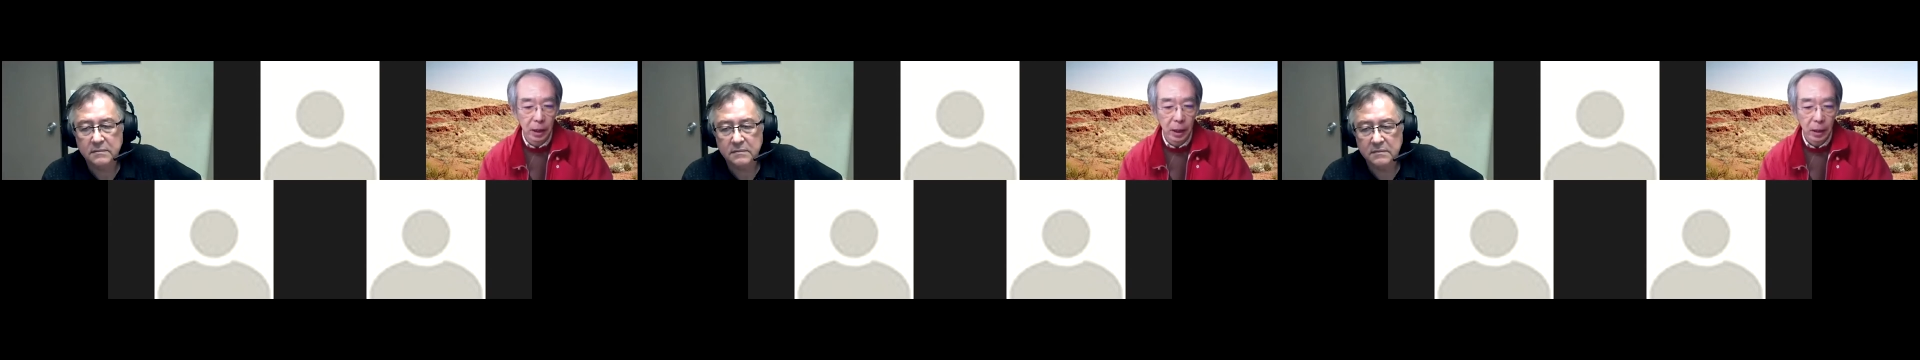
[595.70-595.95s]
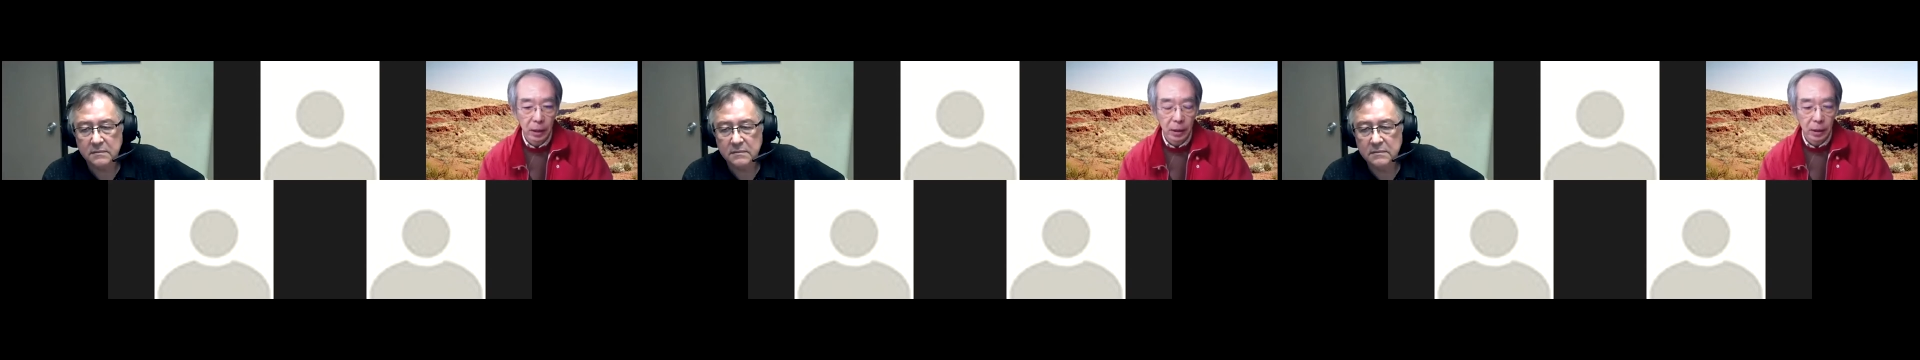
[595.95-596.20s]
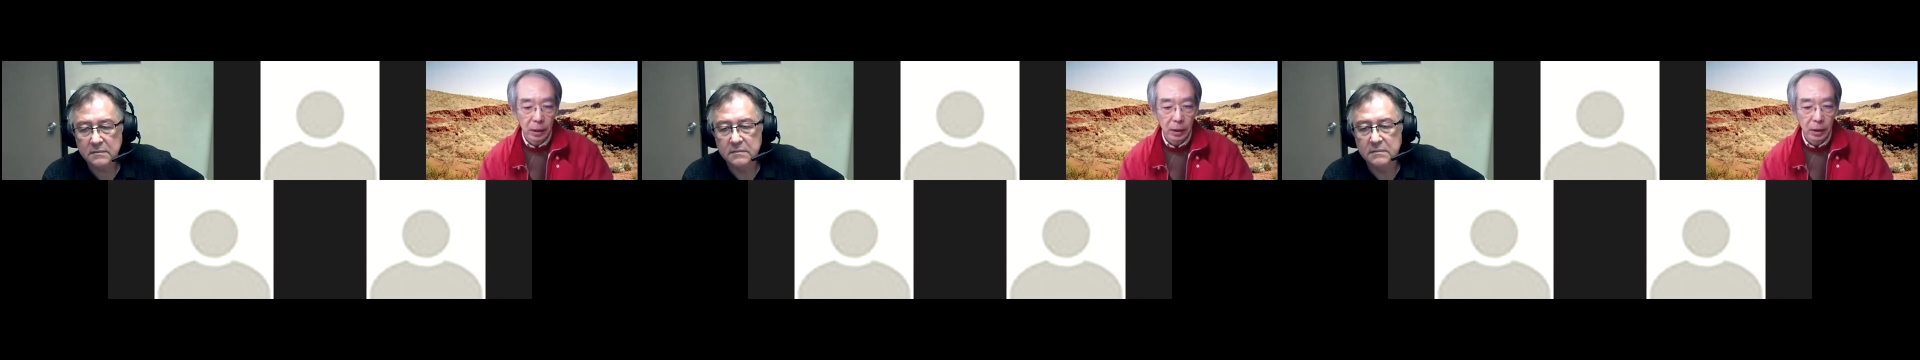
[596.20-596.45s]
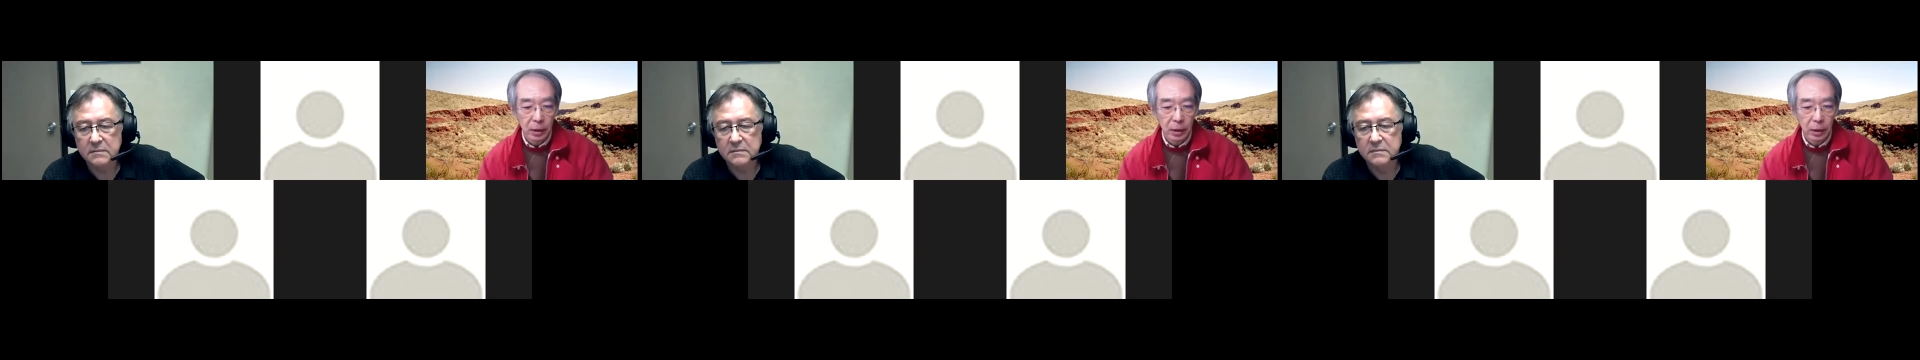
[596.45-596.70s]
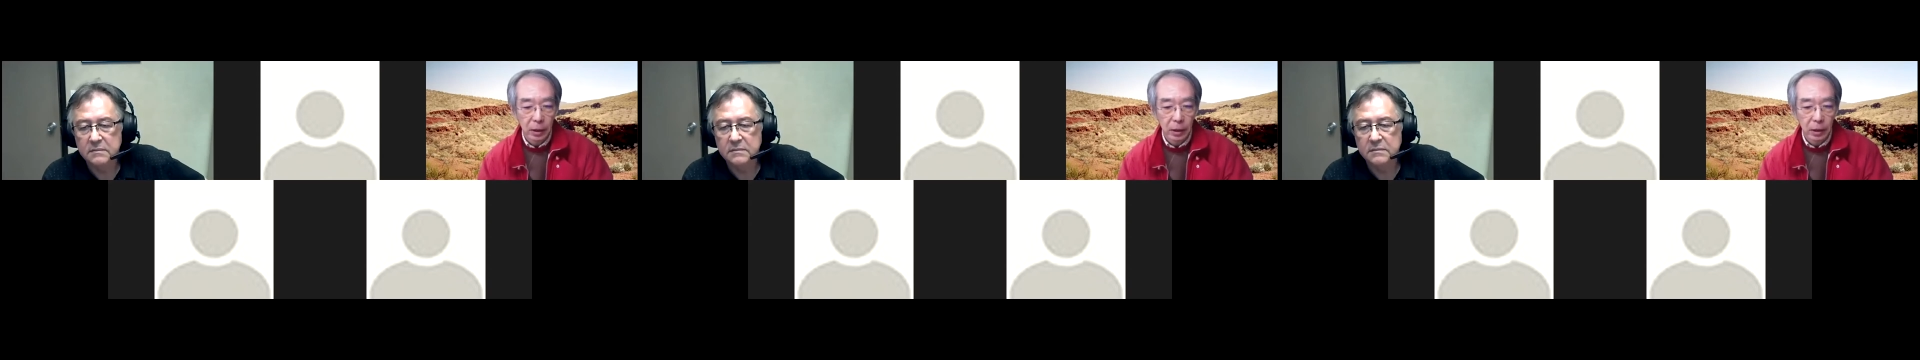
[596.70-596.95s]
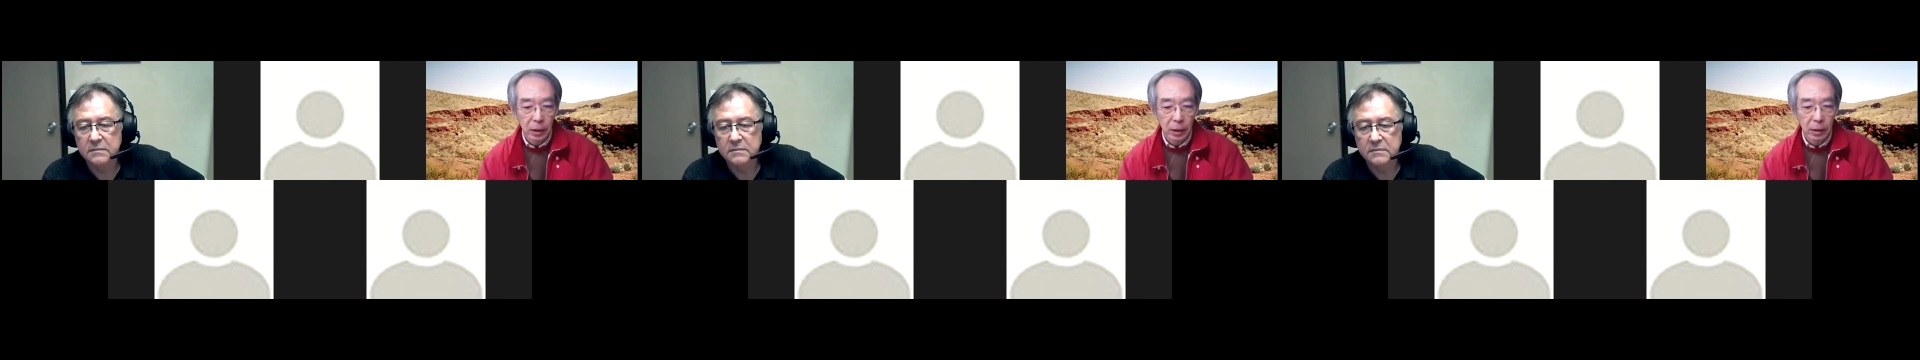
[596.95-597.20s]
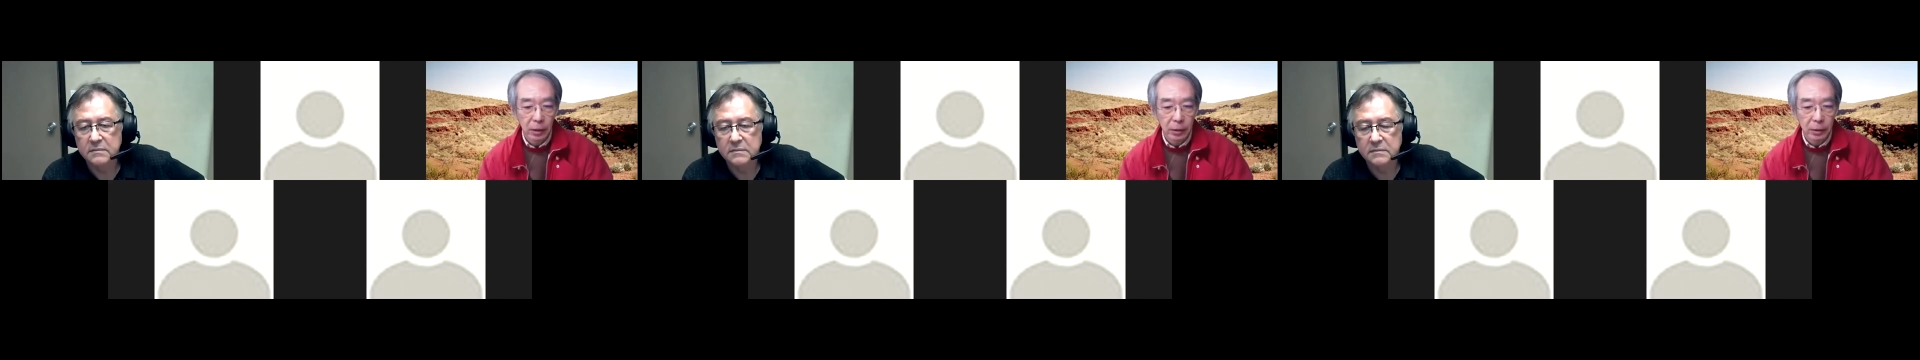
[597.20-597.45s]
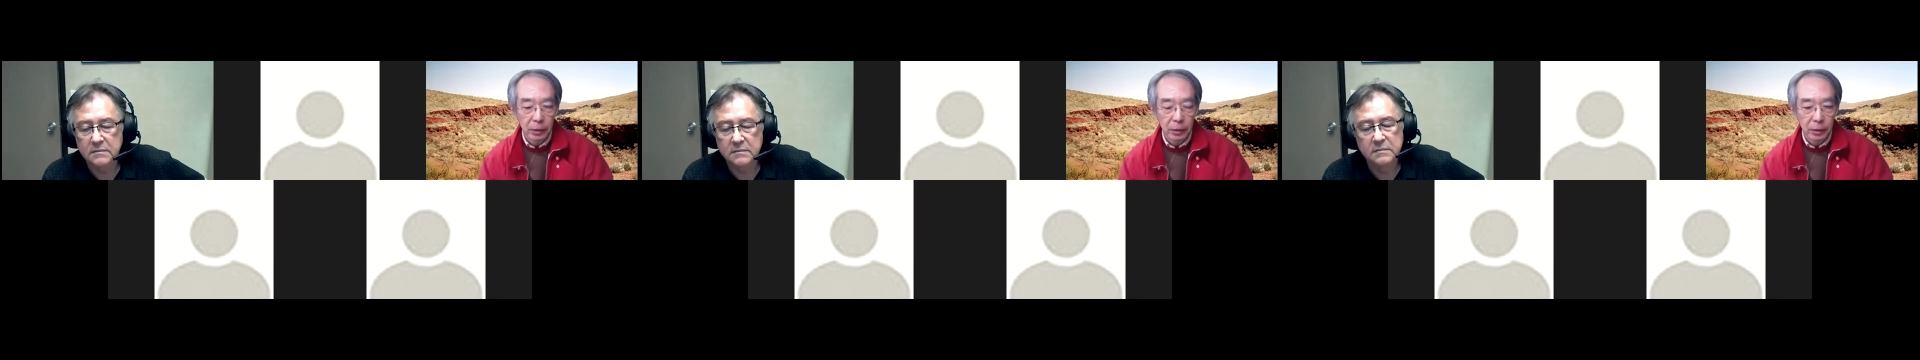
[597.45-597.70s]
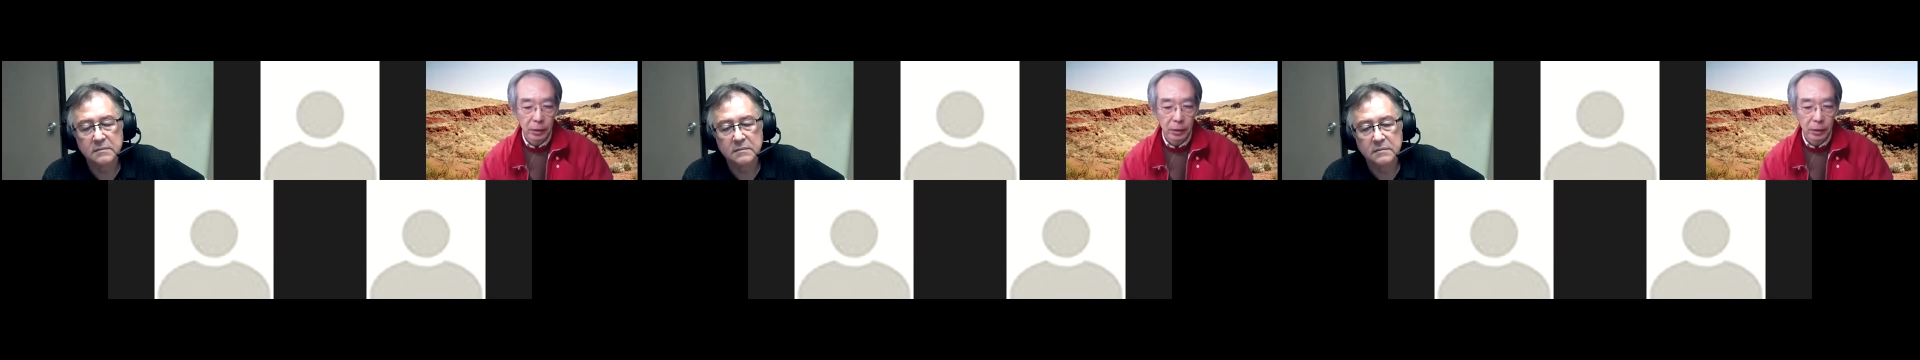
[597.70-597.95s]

Nobody speaks.